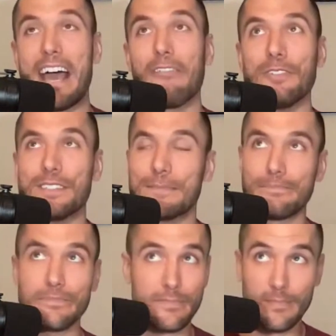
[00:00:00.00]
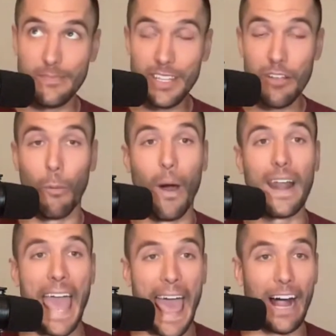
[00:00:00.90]
That was
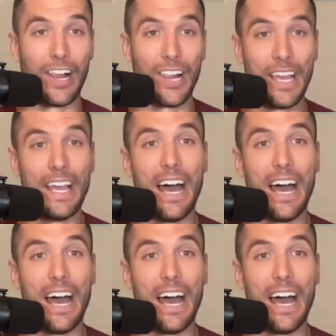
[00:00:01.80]
one hell